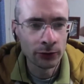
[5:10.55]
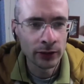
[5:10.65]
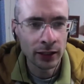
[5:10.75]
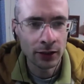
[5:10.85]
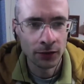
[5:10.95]

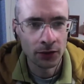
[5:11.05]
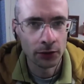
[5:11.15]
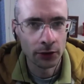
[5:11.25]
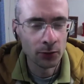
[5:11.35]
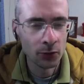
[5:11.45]
only is
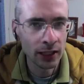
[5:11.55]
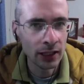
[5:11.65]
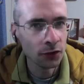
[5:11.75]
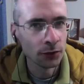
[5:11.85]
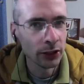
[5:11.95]
there a
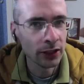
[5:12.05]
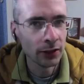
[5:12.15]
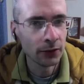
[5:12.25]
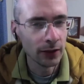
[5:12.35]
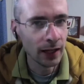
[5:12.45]
communication
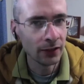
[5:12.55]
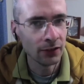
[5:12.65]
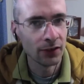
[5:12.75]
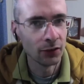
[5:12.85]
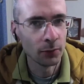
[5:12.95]
breakdown in
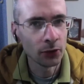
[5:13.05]
that sense,